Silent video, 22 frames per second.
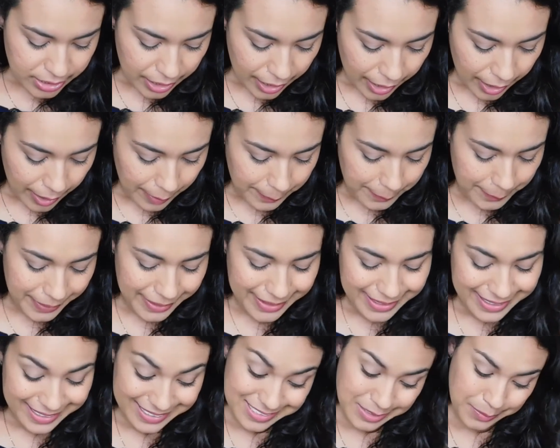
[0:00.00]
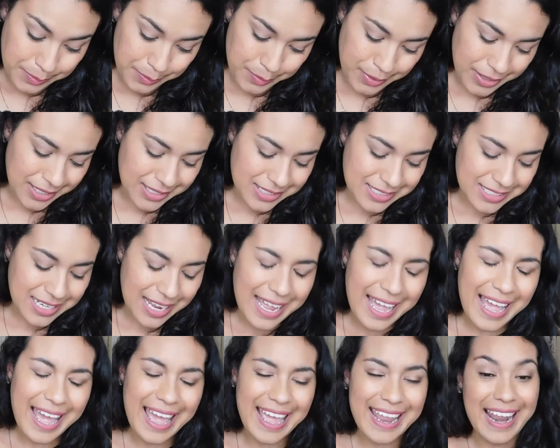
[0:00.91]
up is the brush,
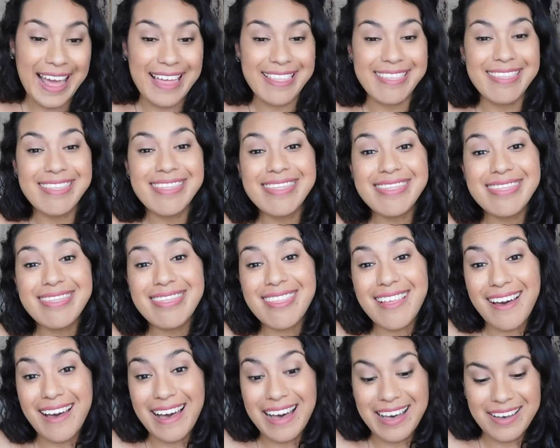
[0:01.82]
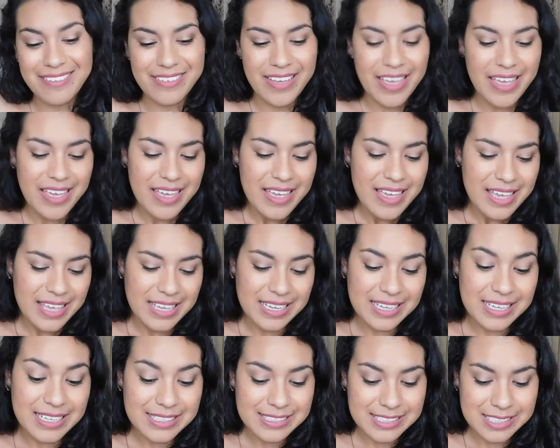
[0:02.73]
and I love it
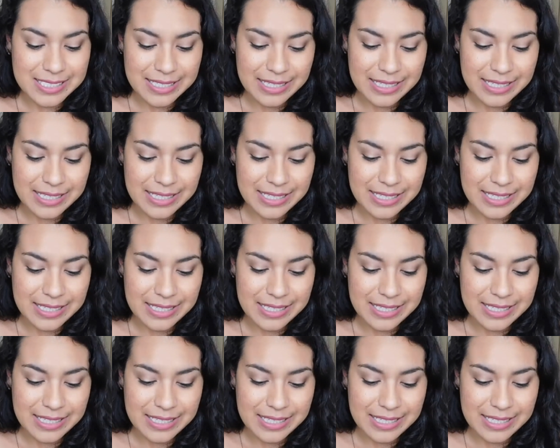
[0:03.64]
because